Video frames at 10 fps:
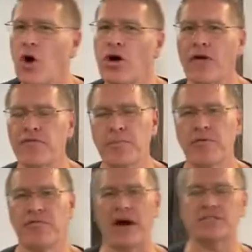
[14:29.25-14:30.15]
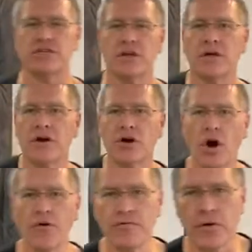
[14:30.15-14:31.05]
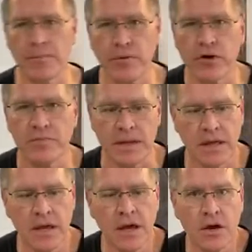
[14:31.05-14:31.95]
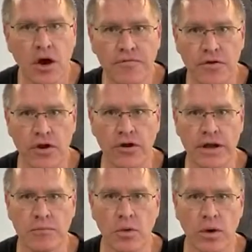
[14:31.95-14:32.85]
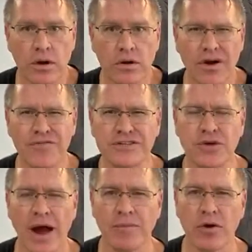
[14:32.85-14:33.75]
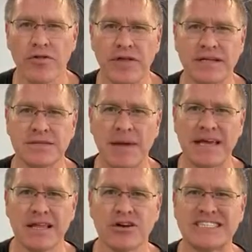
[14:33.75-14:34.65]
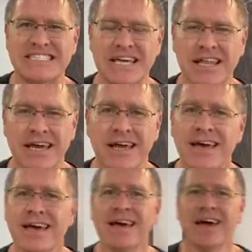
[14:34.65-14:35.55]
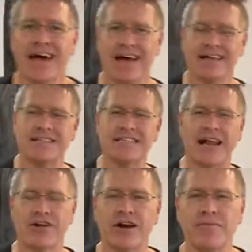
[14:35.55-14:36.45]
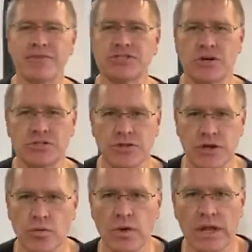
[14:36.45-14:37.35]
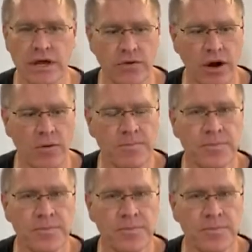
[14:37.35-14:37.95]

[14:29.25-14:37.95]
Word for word: Don't go for perfection. Go for improvement. Go for learning more. Go for trying more things that make you look silly and get you out of your comfort zone so that you really grow.